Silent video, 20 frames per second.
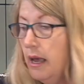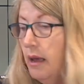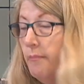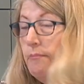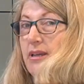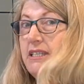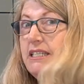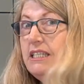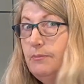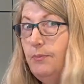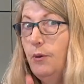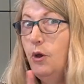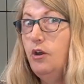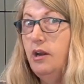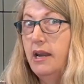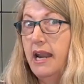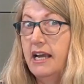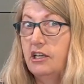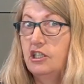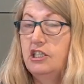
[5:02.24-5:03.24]
Mrs.
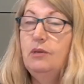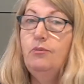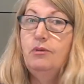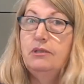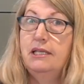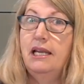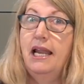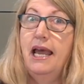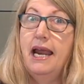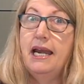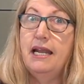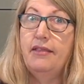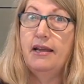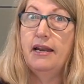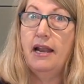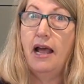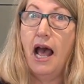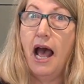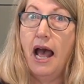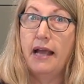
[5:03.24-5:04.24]
Burton actually was the lady
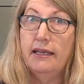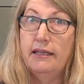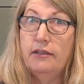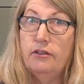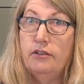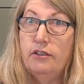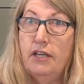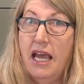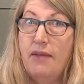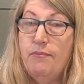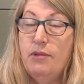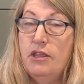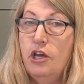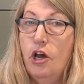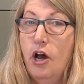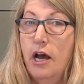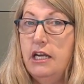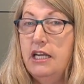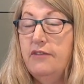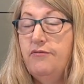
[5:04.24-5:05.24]
that gave me
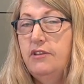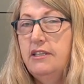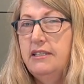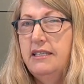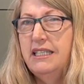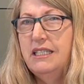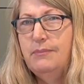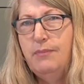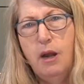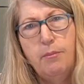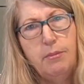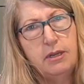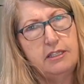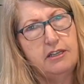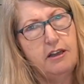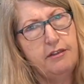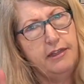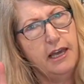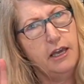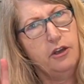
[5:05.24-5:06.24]
the idea for this experiment.
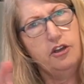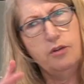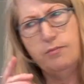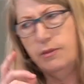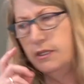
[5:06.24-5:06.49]
So thank you,